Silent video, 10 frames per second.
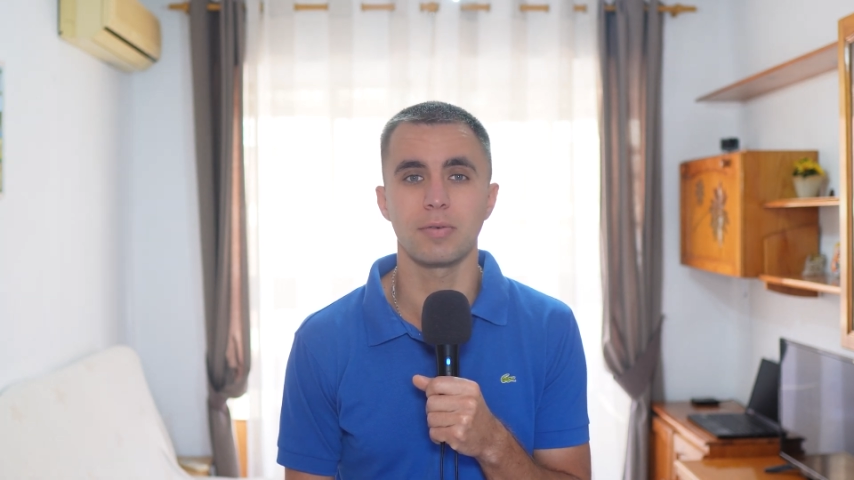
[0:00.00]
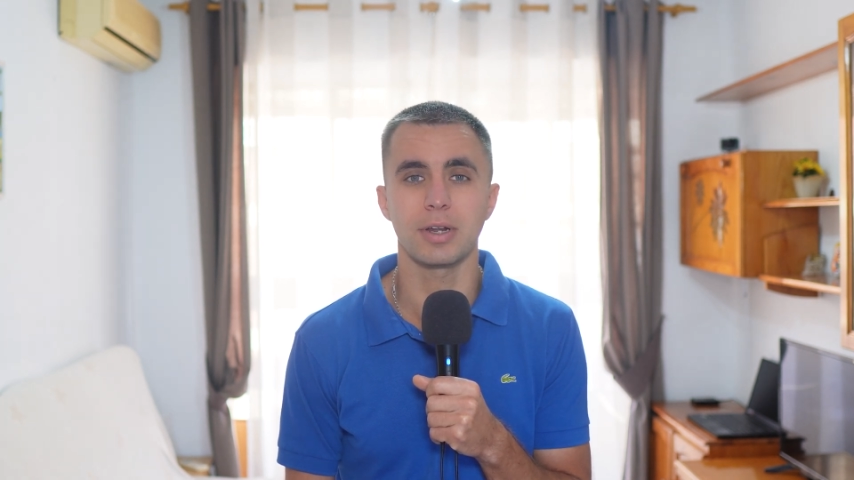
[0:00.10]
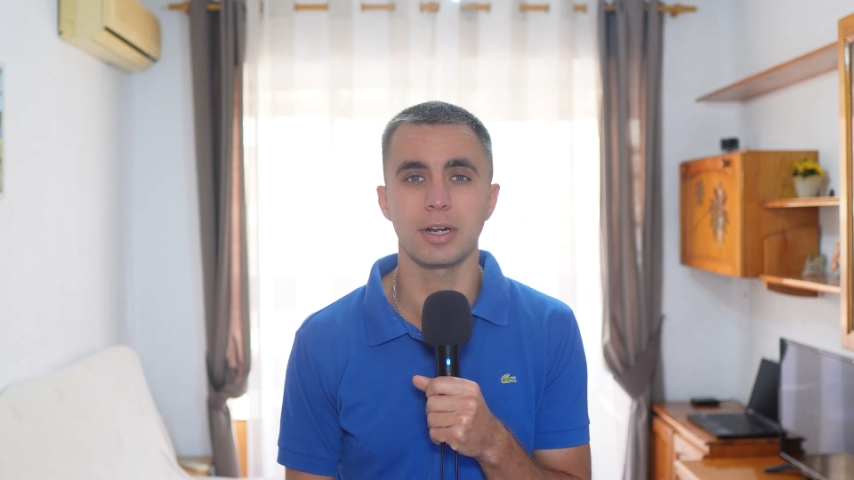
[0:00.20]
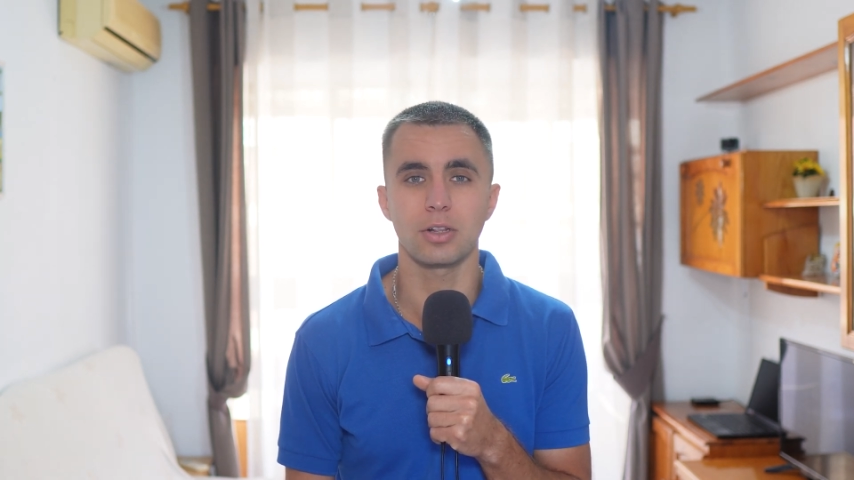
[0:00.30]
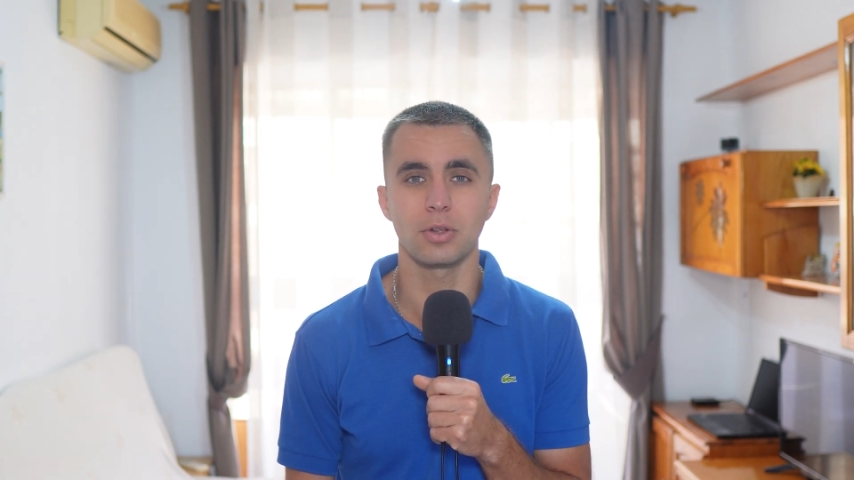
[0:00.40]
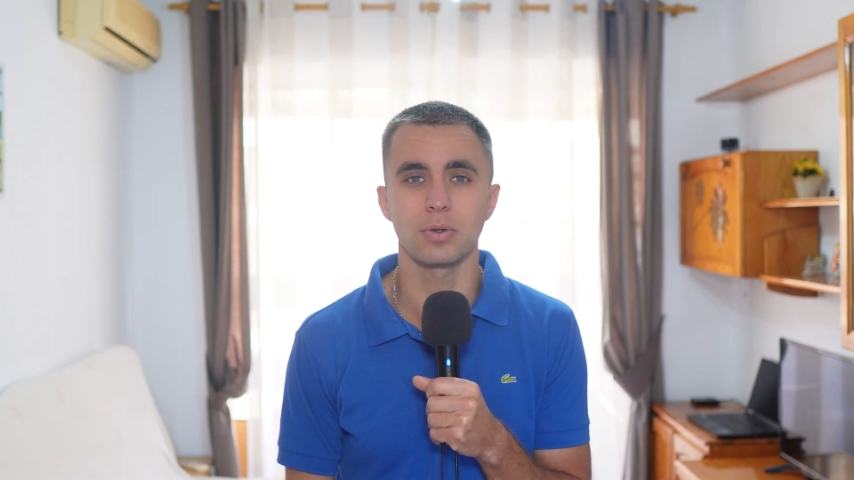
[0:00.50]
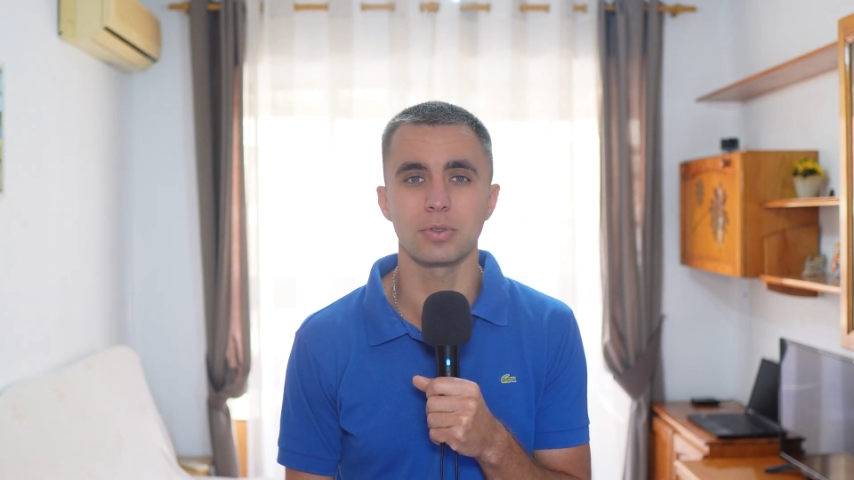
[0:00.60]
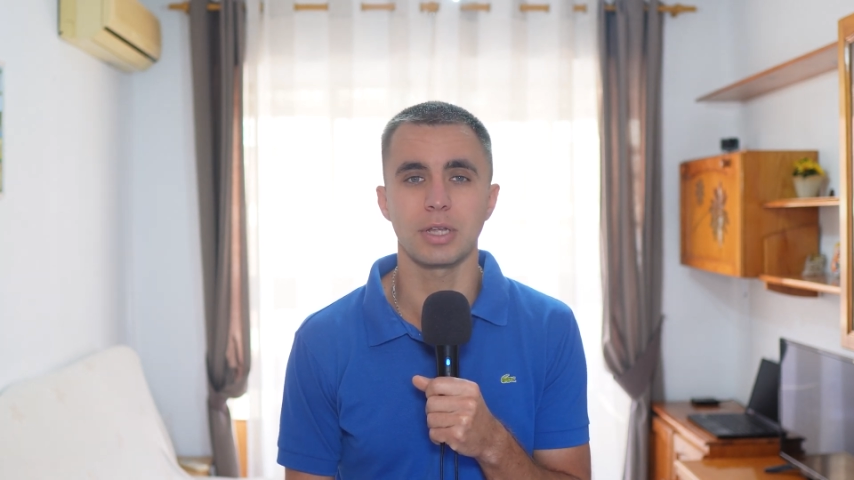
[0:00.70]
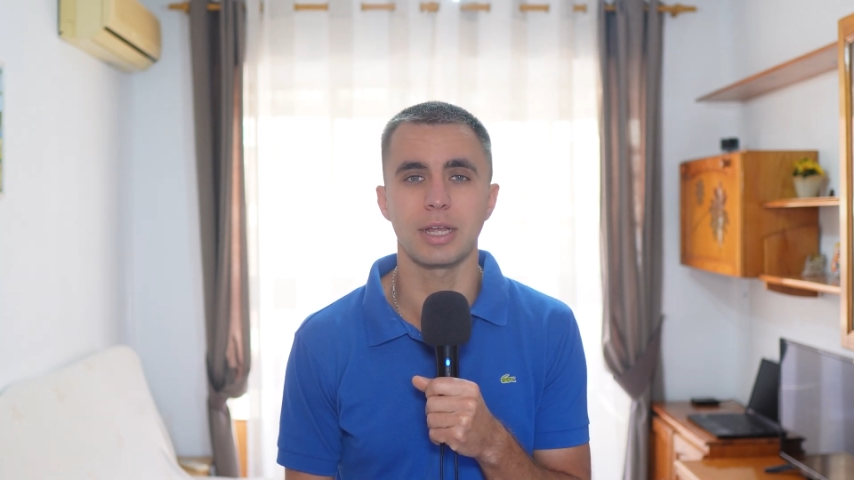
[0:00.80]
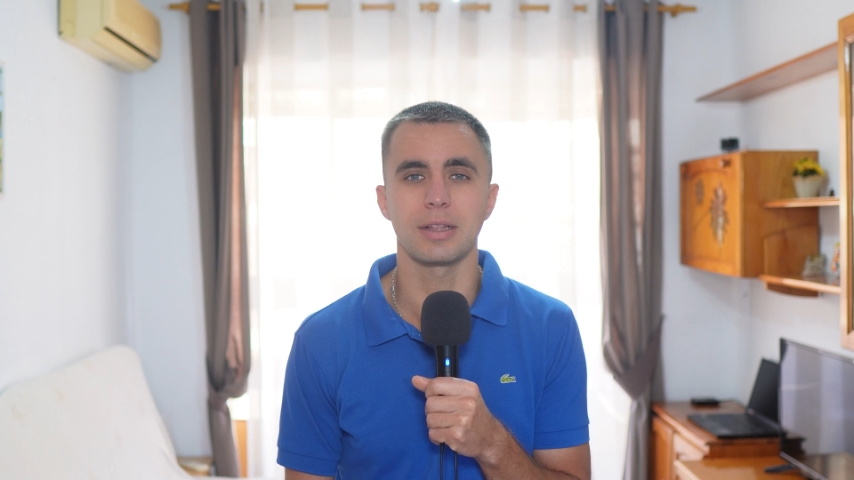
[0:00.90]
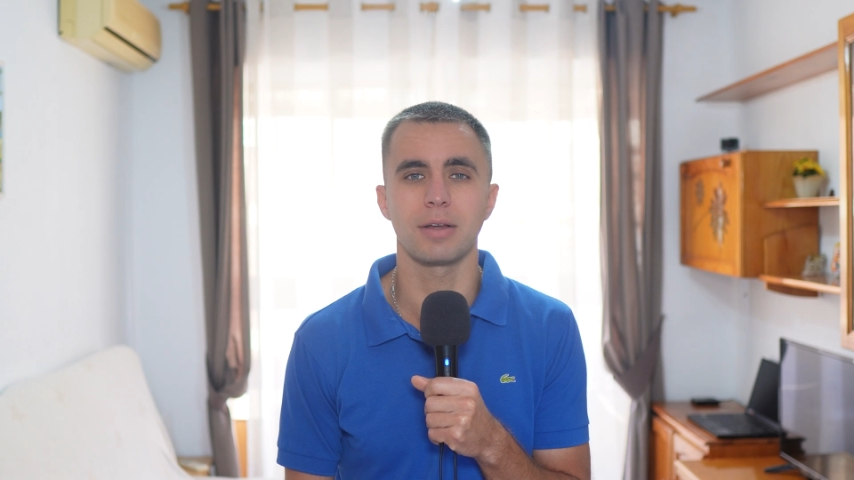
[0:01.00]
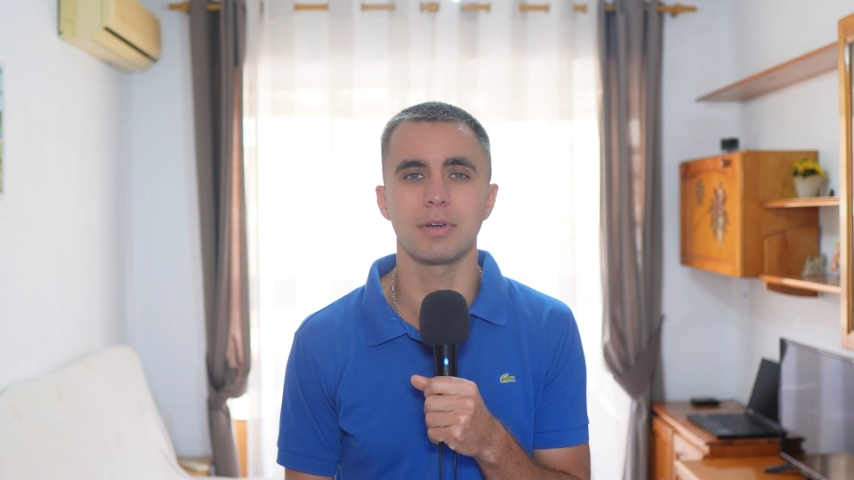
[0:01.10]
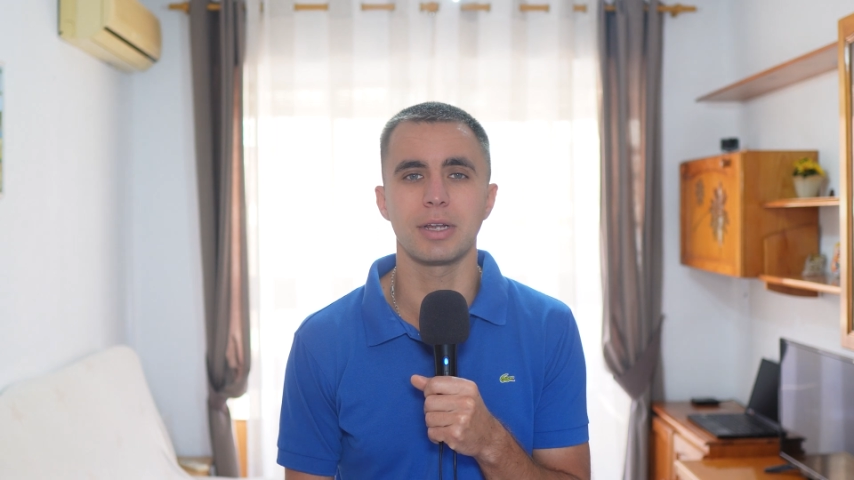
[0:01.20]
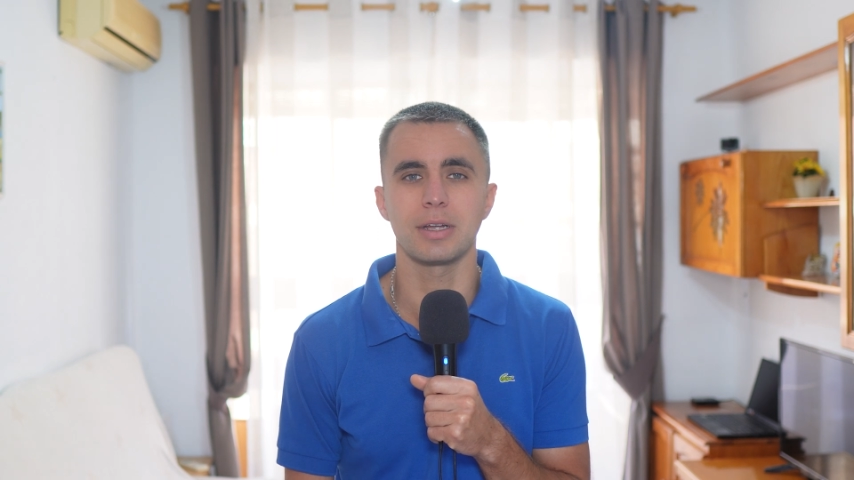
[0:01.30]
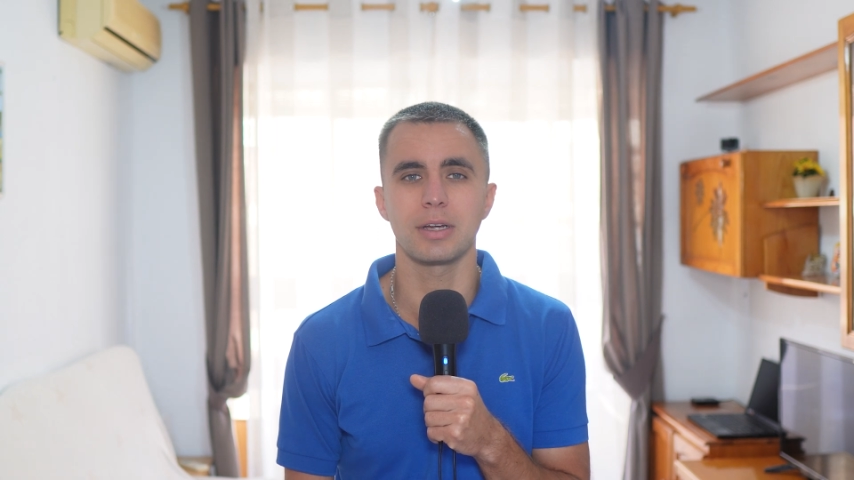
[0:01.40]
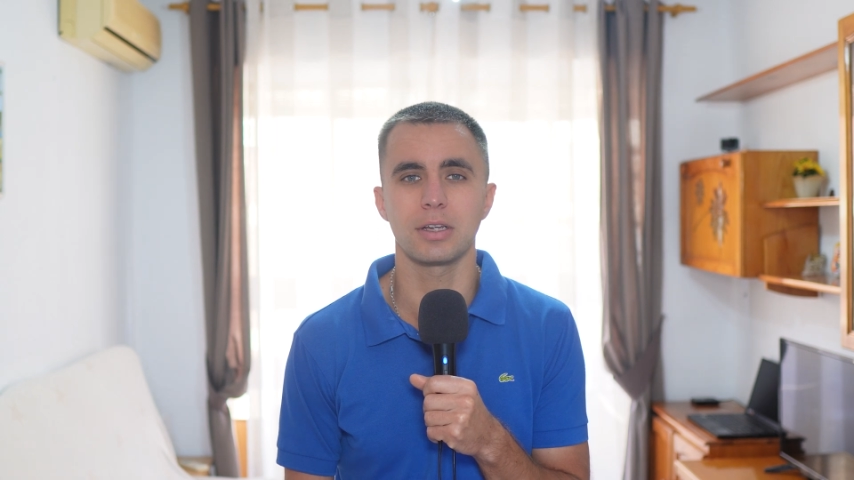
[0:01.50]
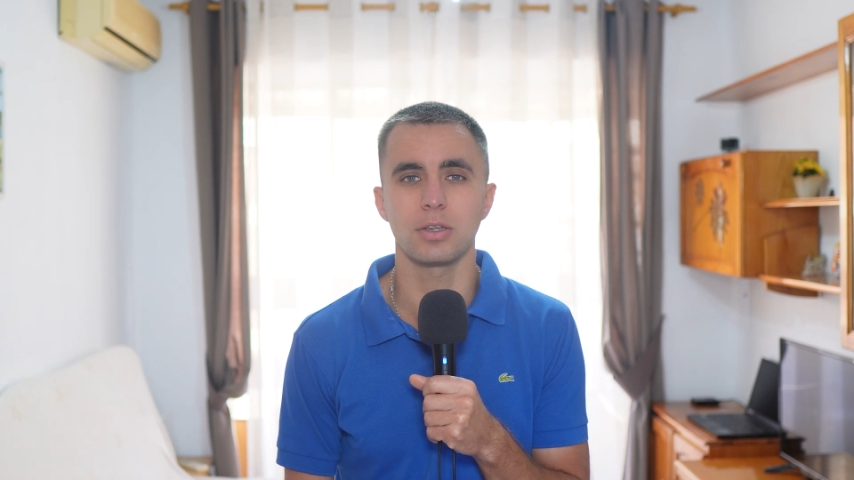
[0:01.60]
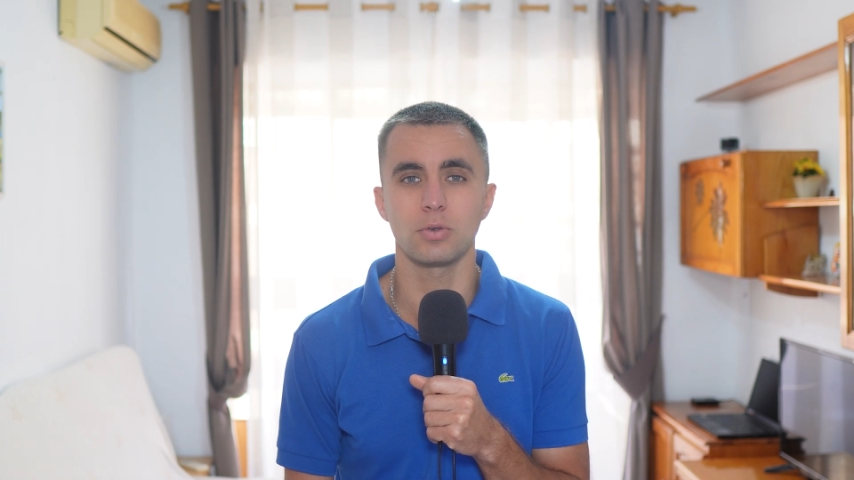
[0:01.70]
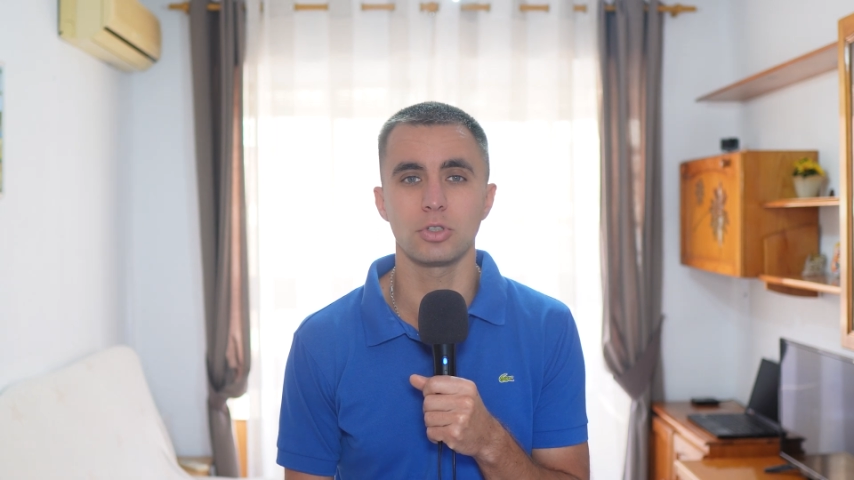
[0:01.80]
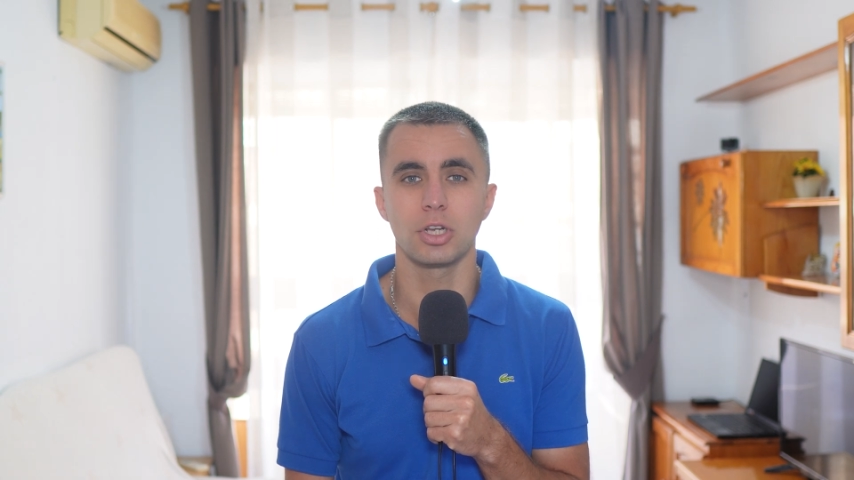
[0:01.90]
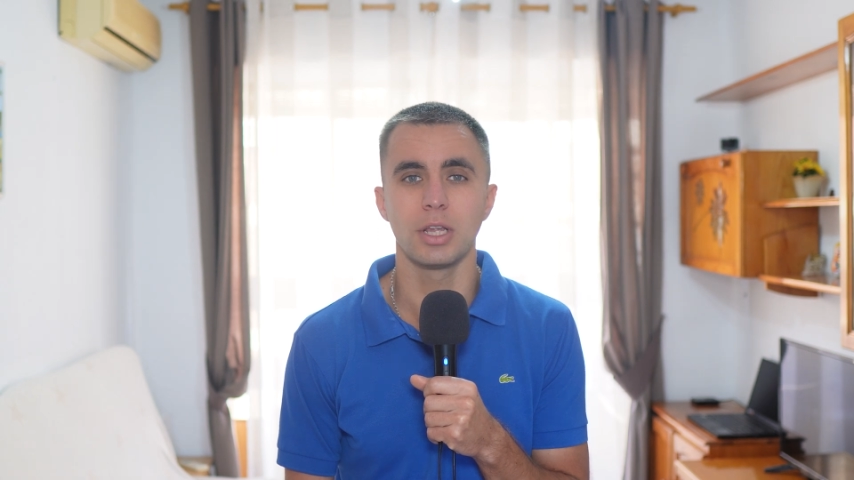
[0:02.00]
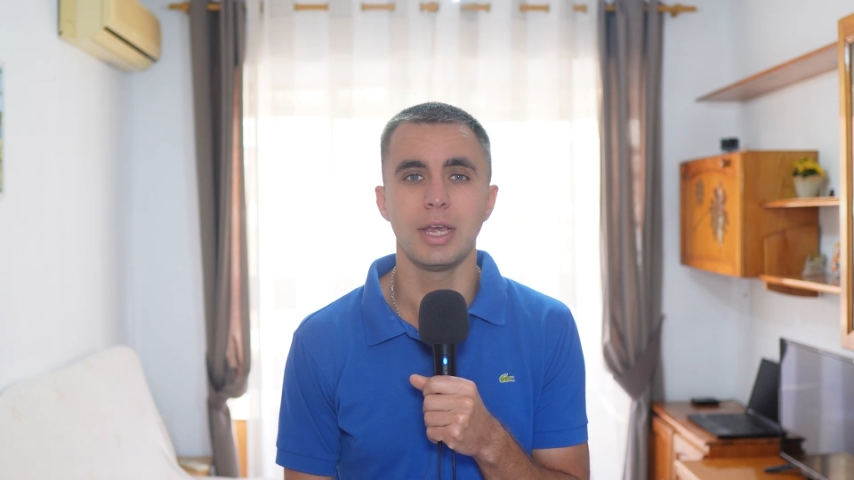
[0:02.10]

very close and very huge.